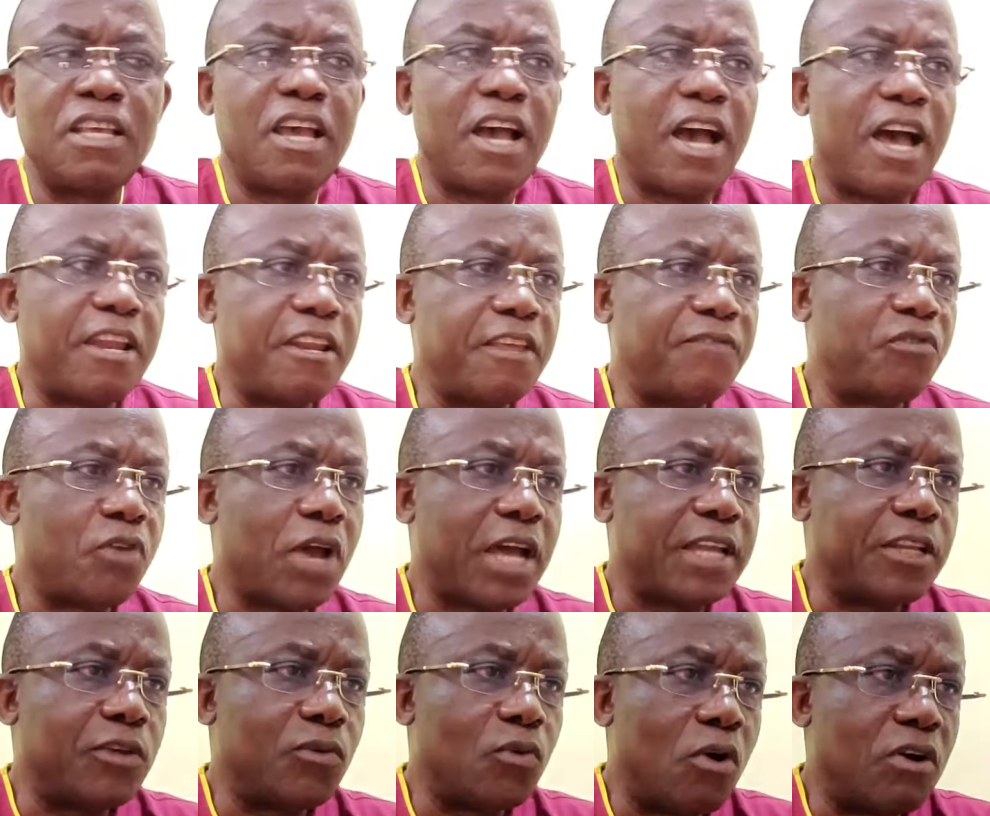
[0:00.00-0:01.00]
And if you are
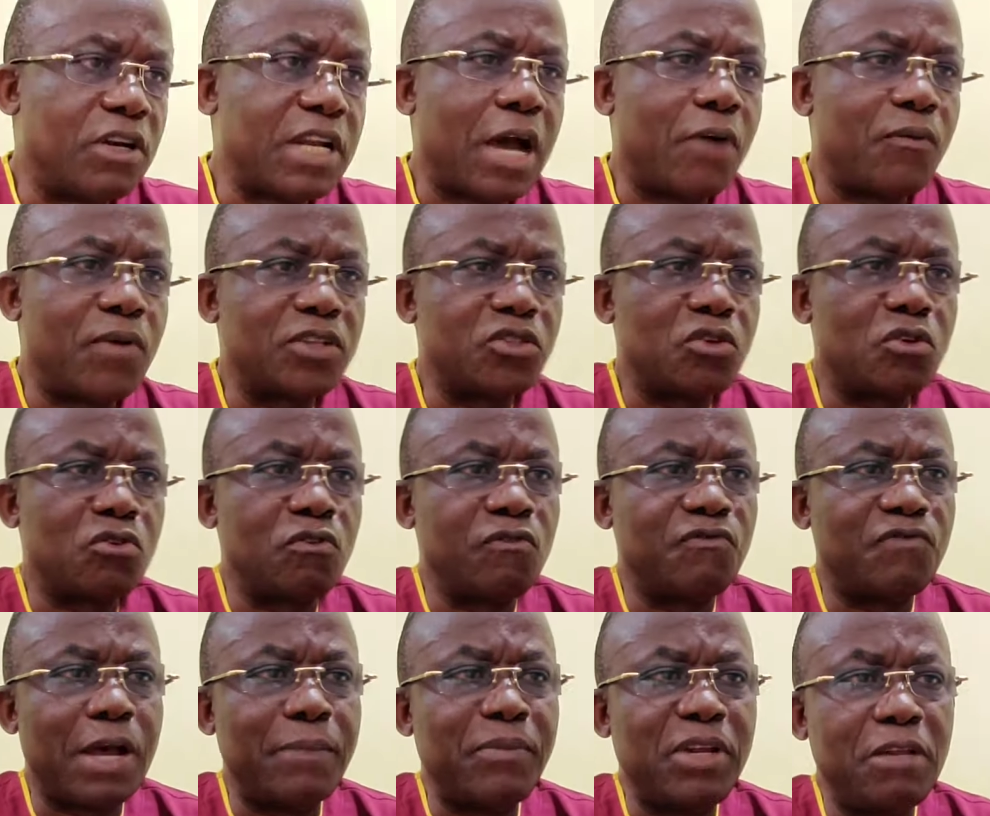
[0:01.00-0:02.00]
the one that wants to do
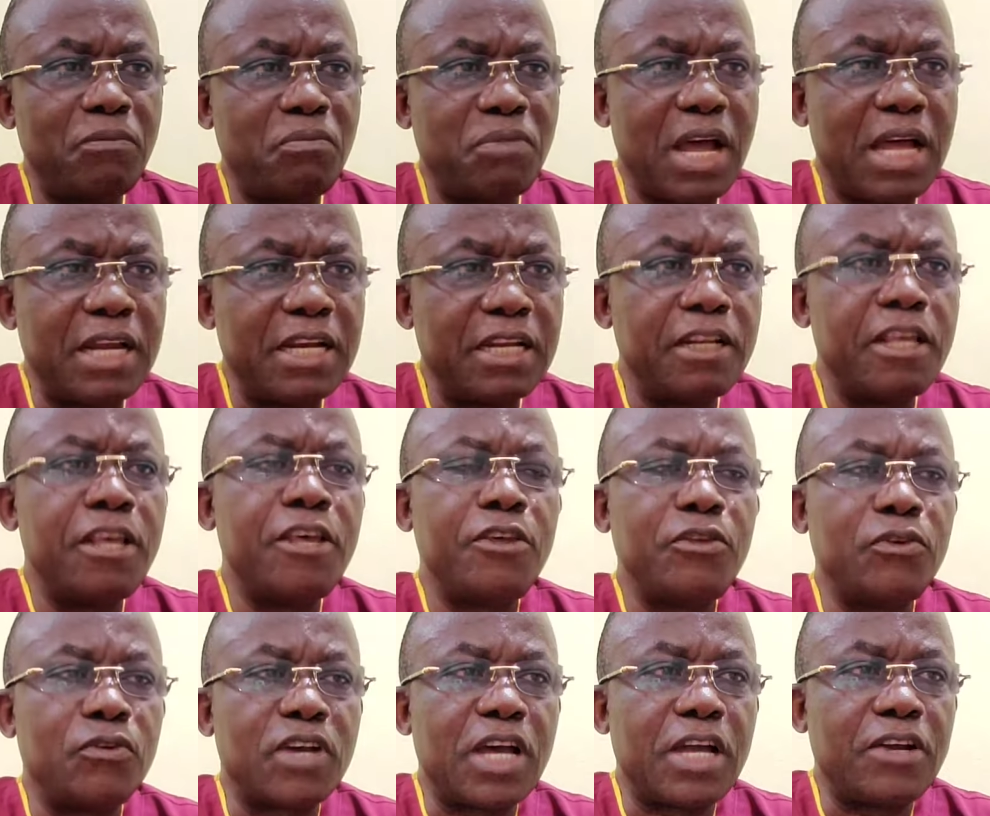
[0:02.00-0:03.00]
family planning,
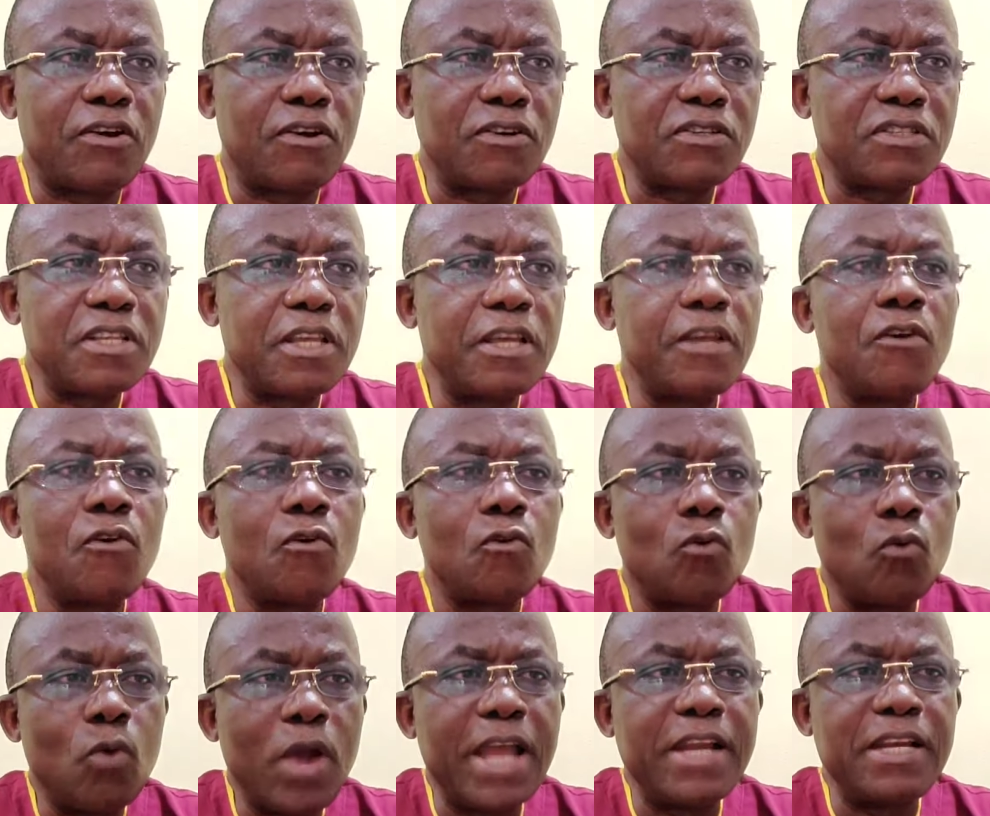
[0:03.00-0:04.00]
you cannot say
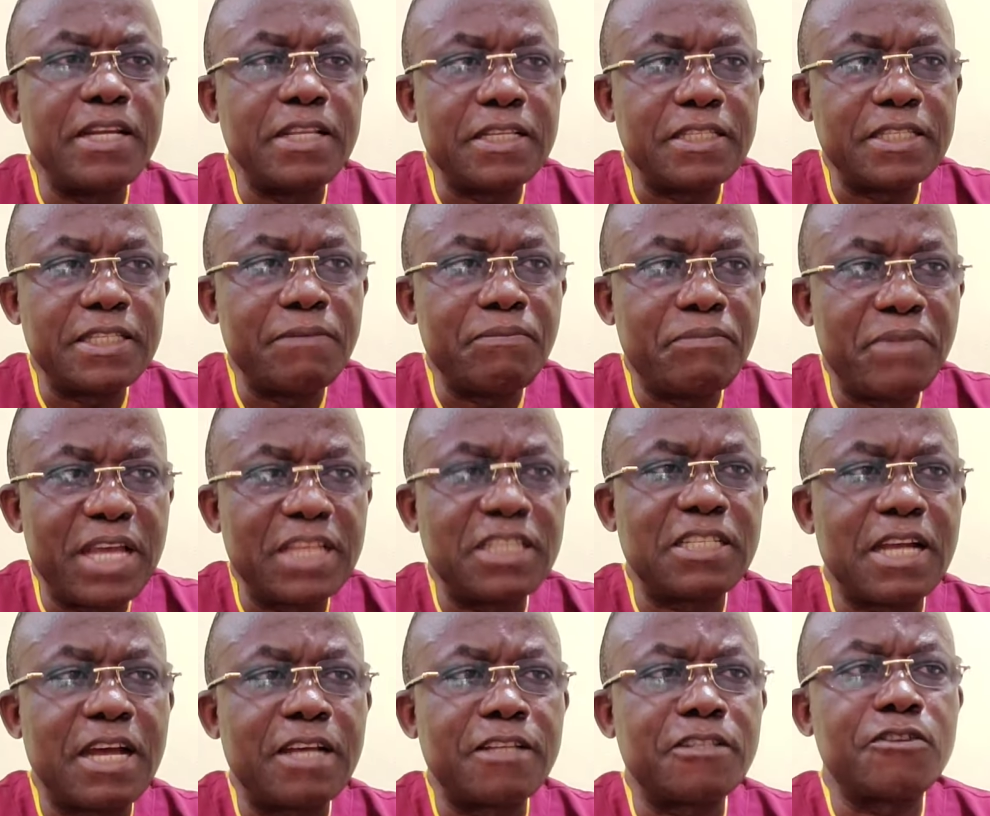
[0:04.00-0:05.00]
when is the best
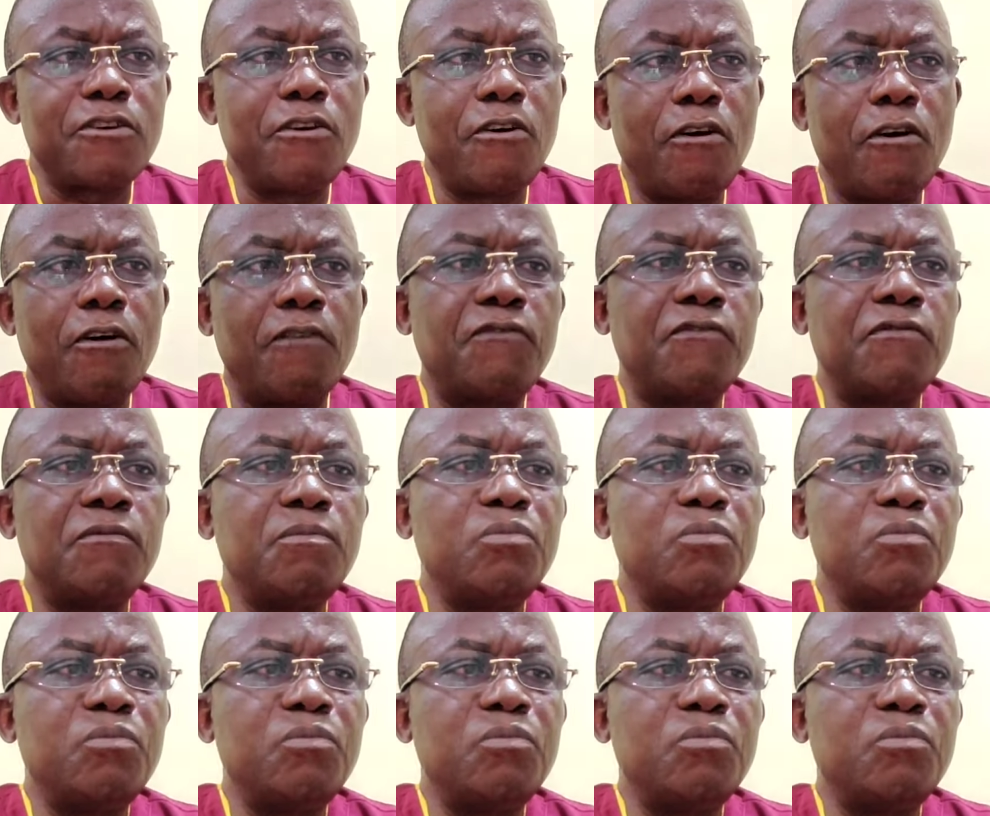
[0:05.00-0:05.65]
chance of